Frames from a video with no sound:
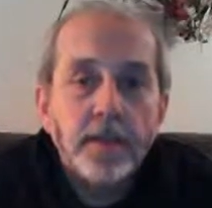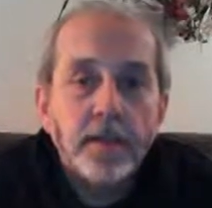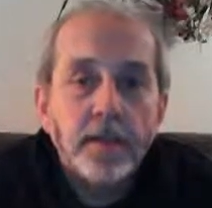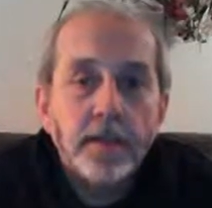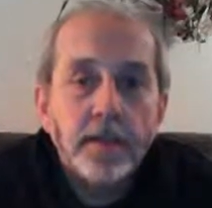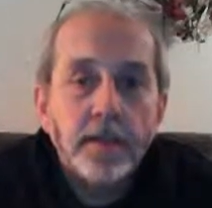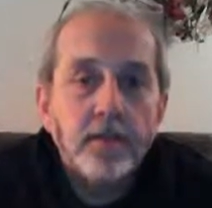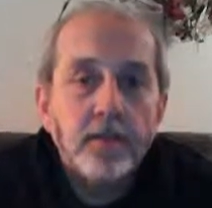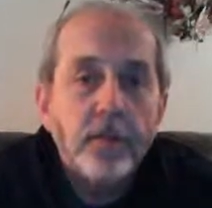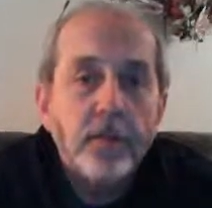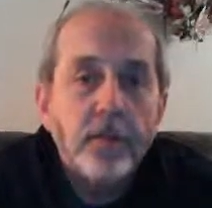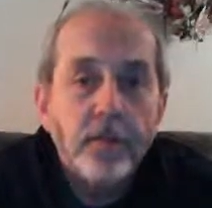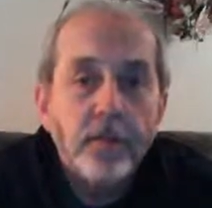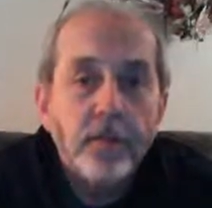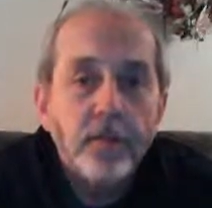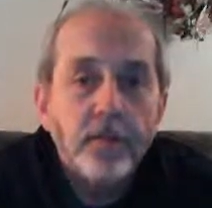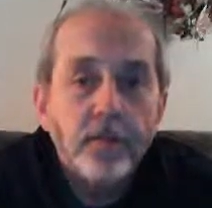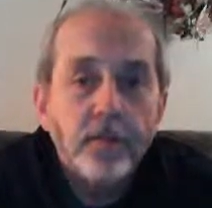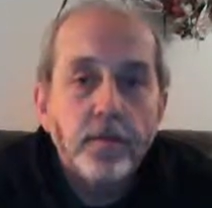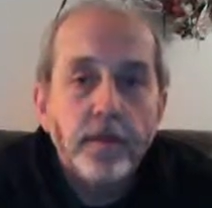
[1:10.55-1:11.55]
I like to try
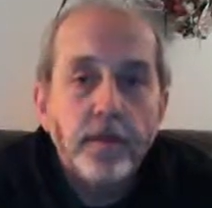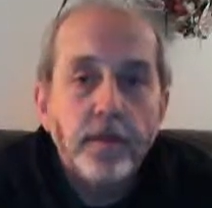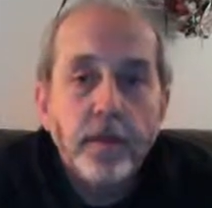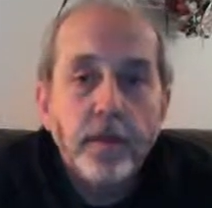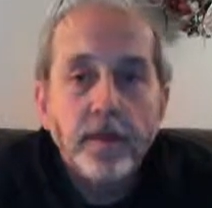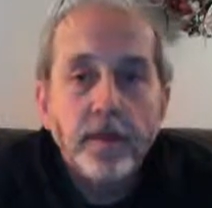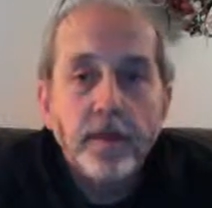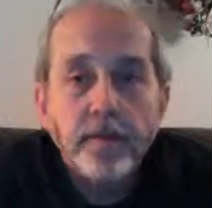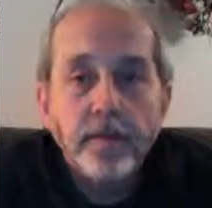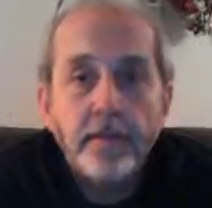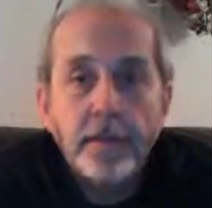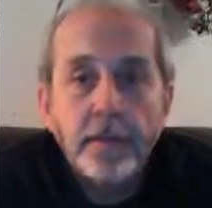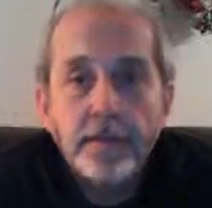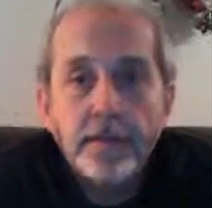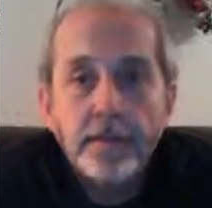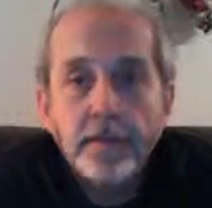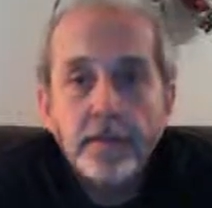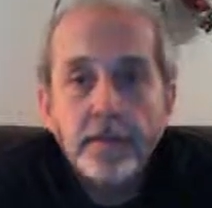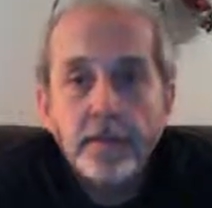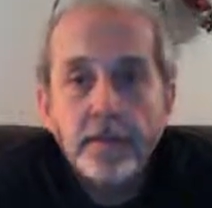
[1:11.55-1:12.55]
to do in the
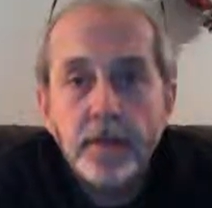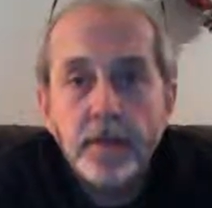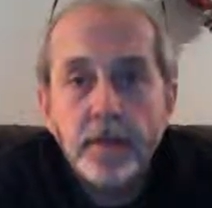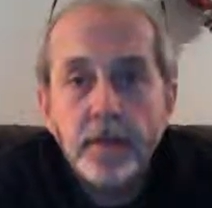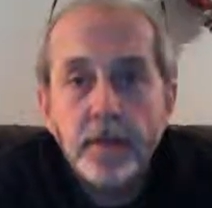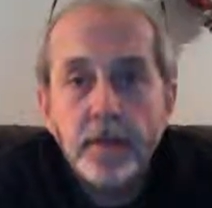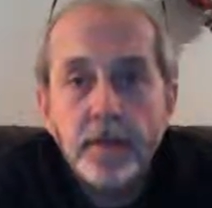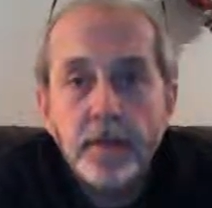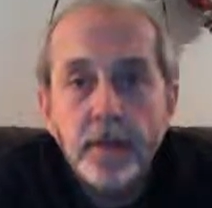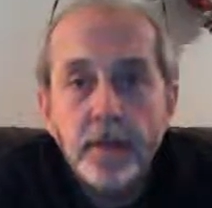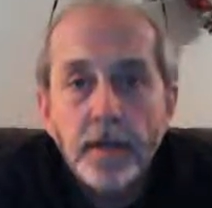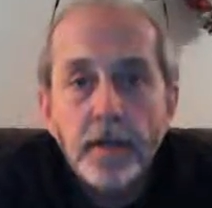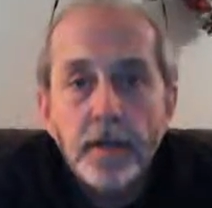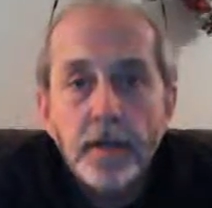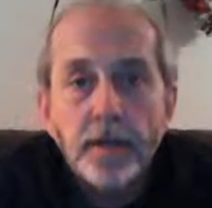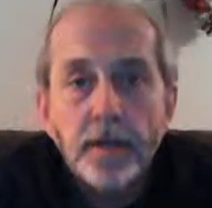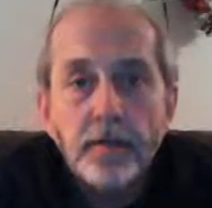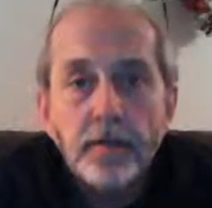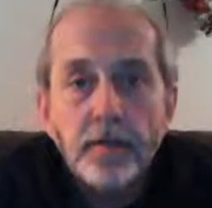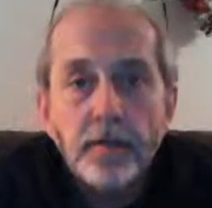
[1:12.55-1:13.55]
context of the
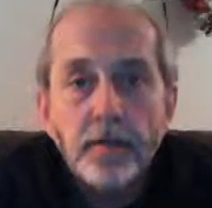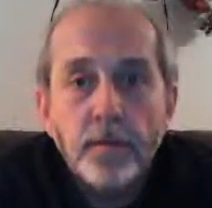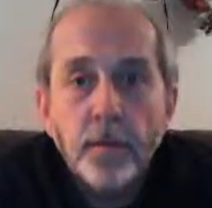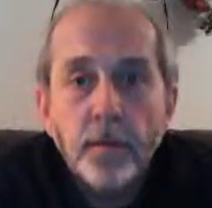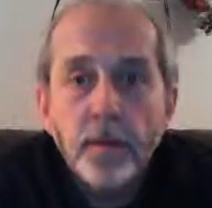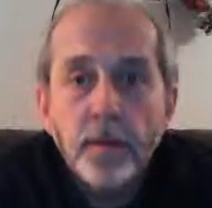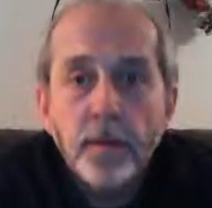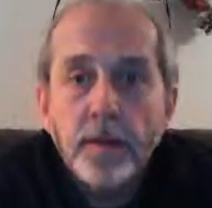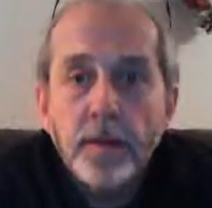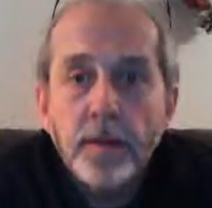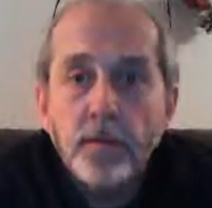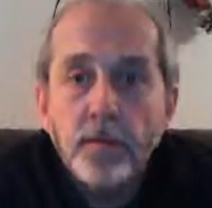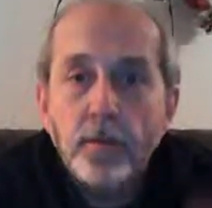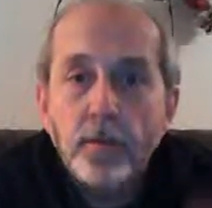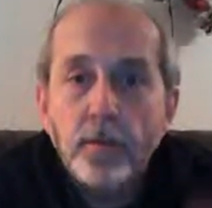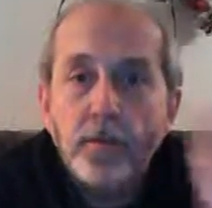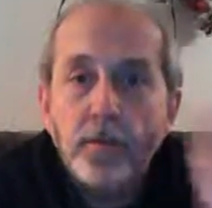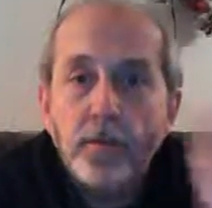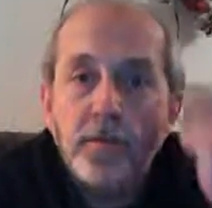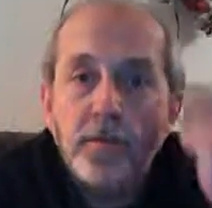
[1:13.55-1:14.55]
moment in the
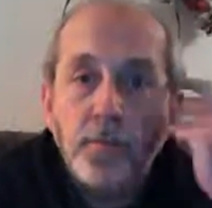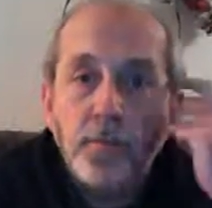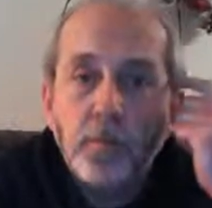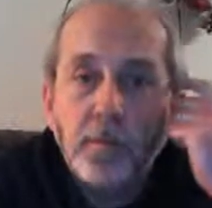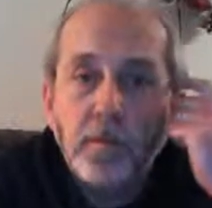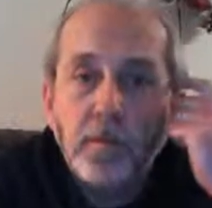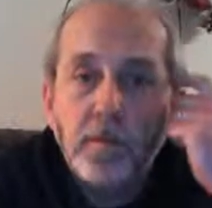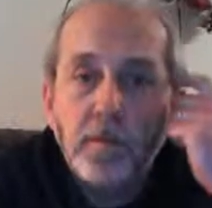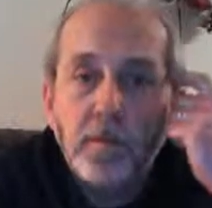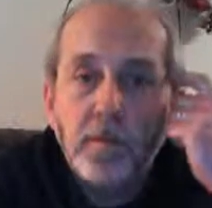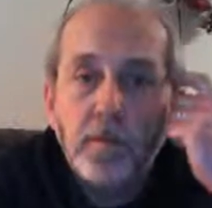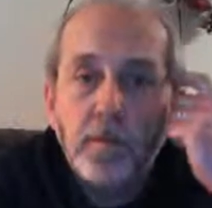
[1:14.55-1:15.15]
world of sports.